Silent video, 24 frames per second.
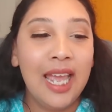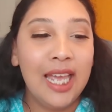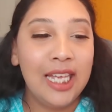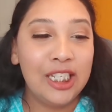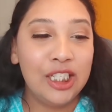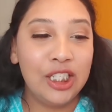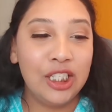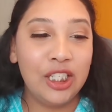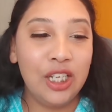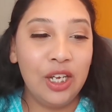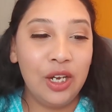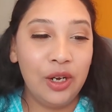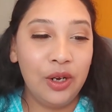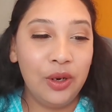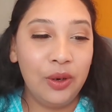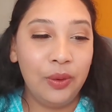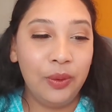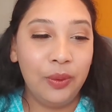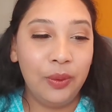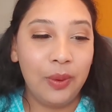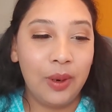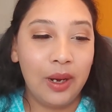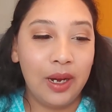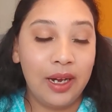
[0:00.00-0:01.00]

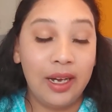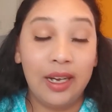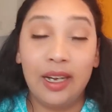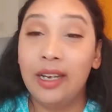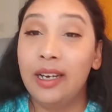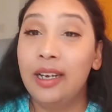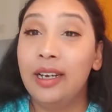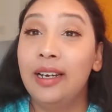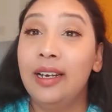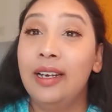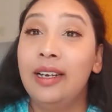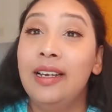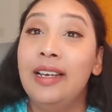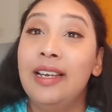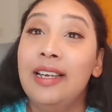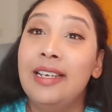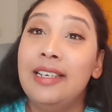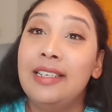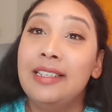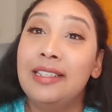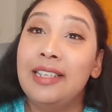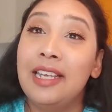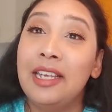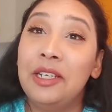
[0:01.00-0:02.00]
So
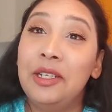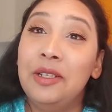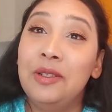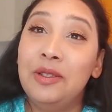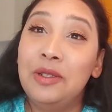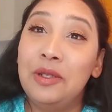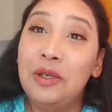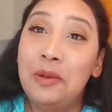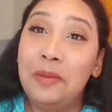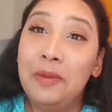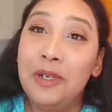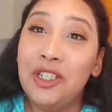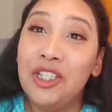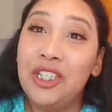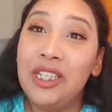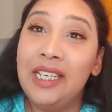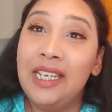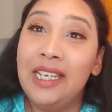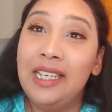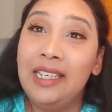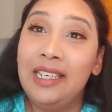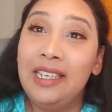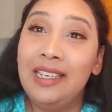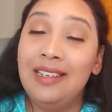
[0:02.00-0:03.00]
thank you so much,
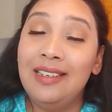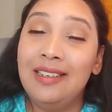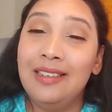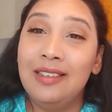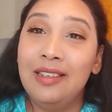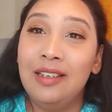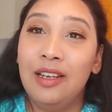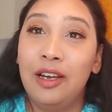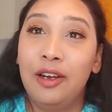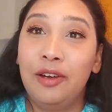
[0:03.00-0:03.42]
ladies,